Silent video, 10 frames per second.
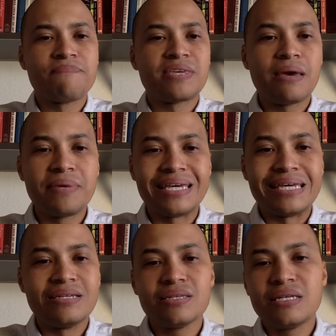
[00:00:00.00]
can be
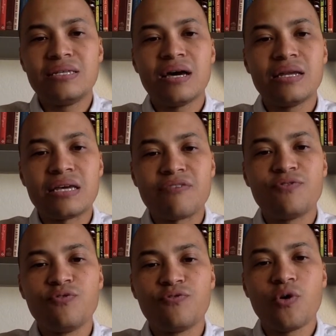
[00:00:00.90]
easily done if
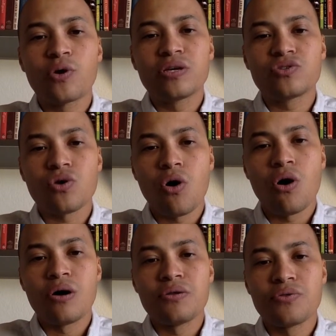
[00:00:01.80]
you focus
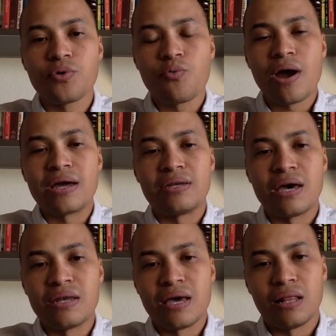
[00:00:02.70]
on the right
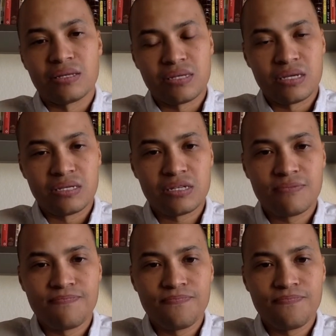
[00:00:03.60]
analysis.